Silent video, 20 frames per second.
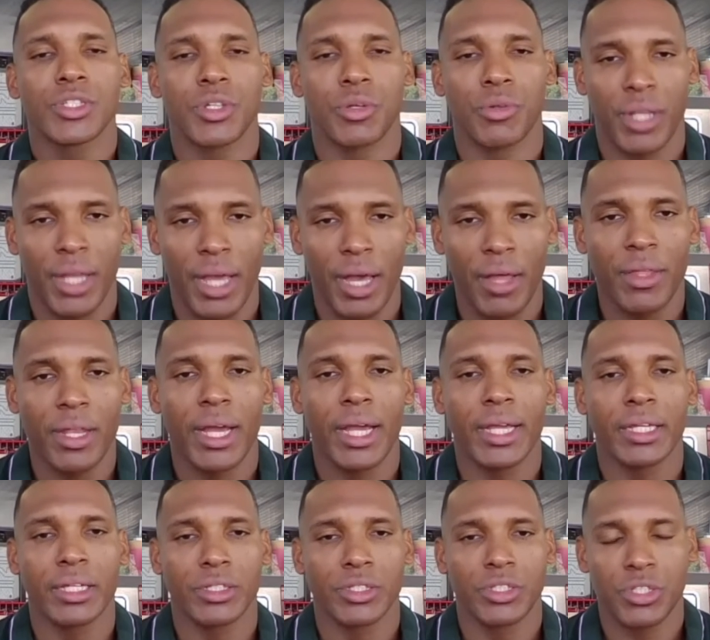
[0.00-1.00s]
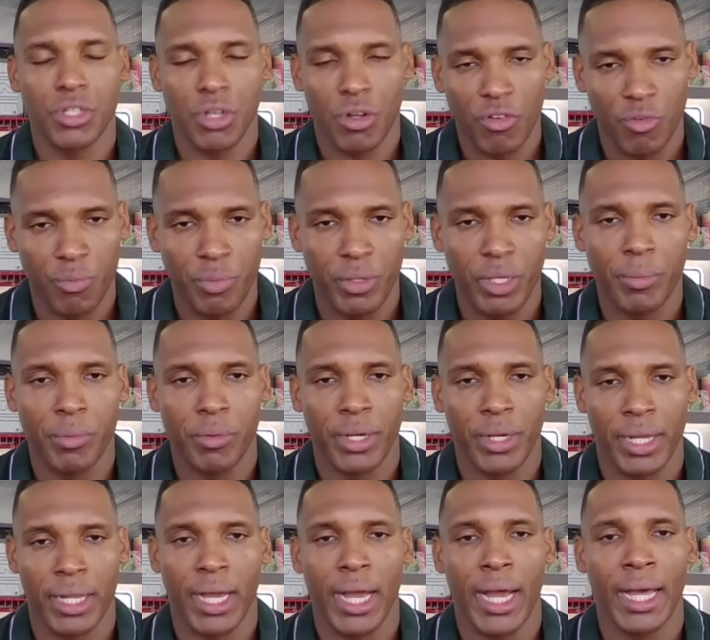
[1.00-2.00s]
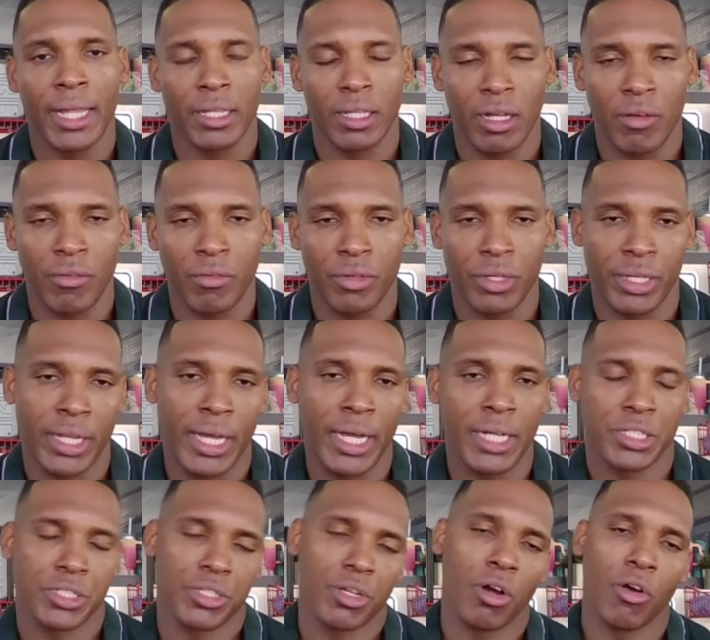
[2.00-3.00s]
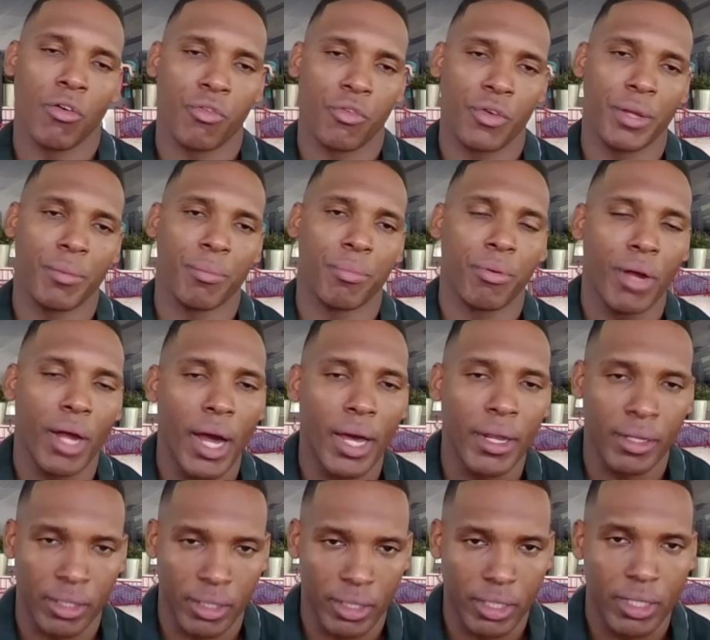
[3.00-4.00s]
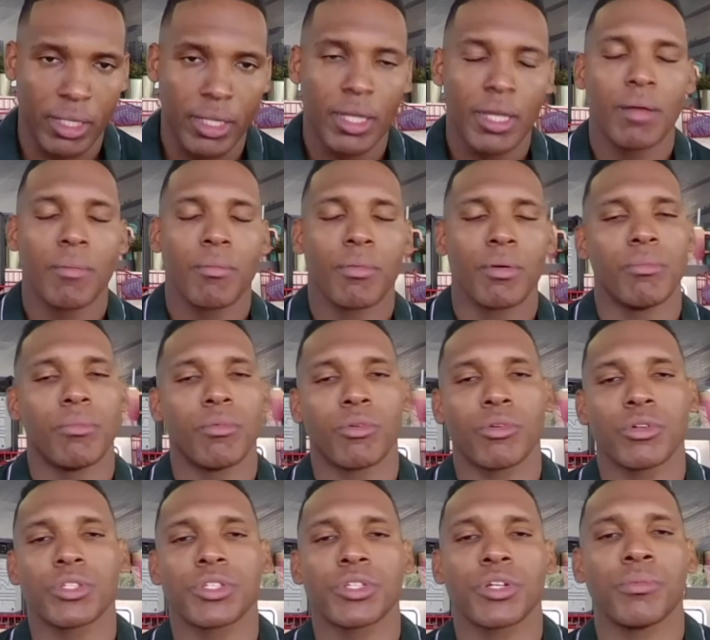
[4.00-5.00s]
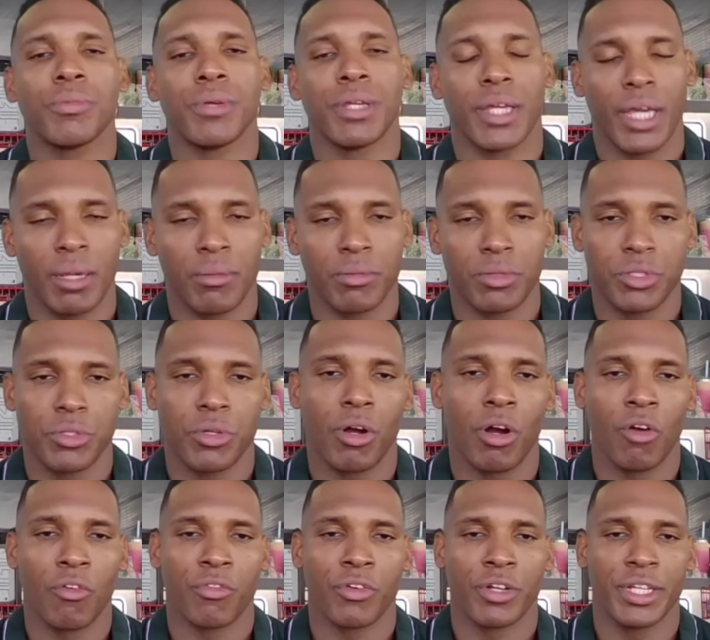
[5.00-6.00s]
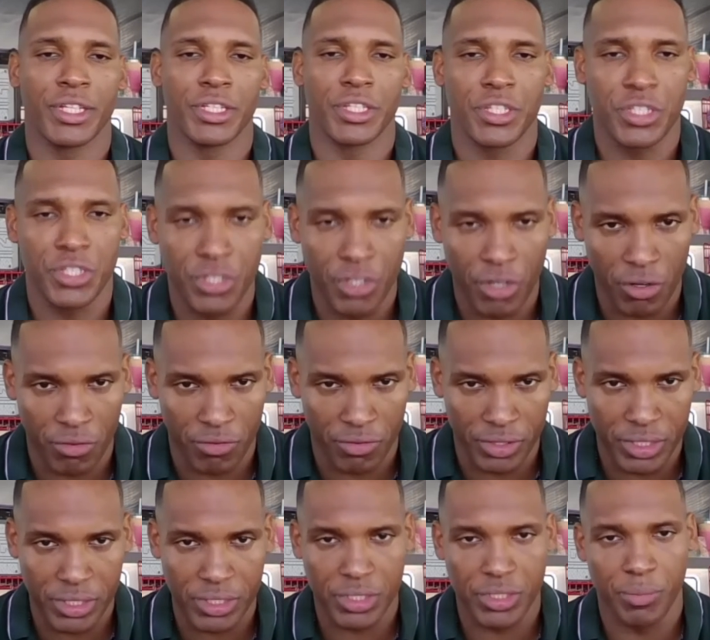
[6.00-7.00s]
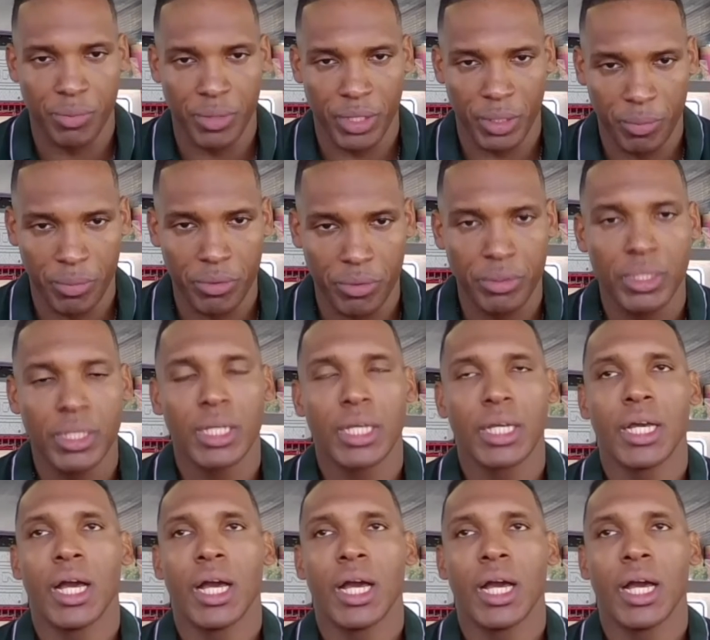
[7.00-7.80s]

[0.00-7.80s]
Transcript: So now that I can serve people at a high level and not just offer a product, but more so being able to offer a service to people.